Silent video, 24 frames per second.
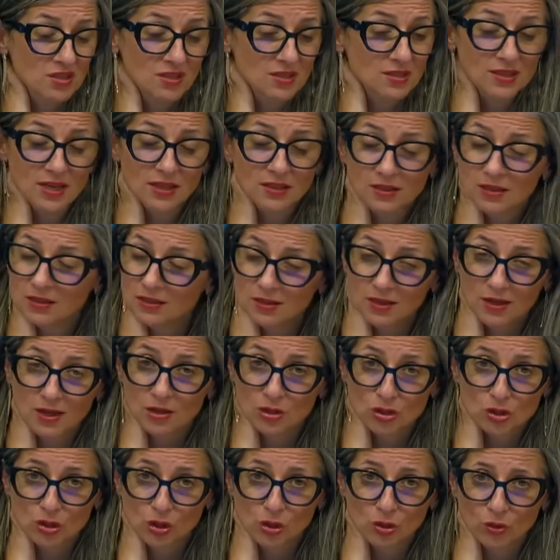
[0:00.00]
Instead, the
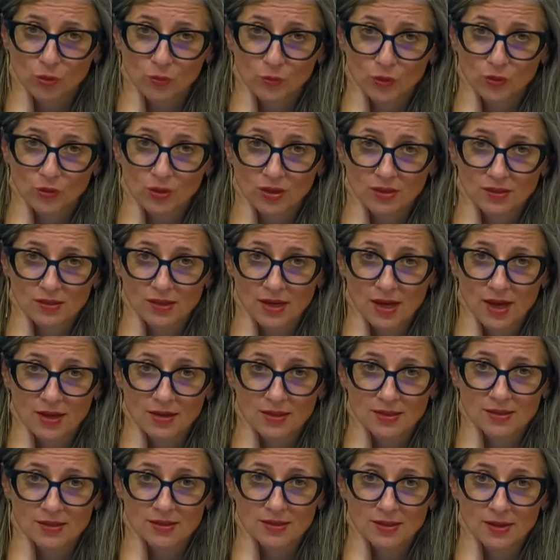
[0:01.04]
international community
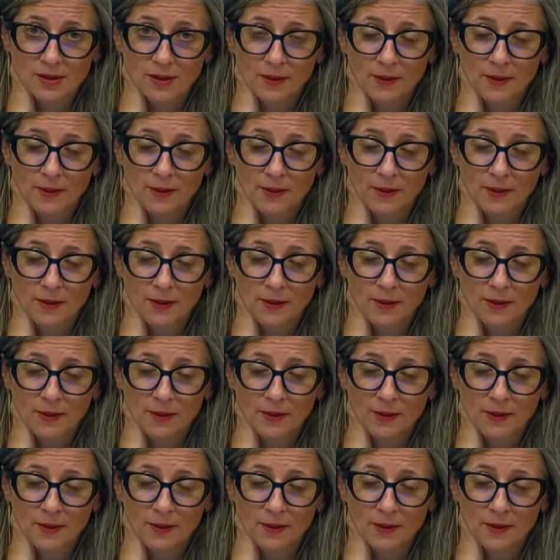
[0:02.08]
has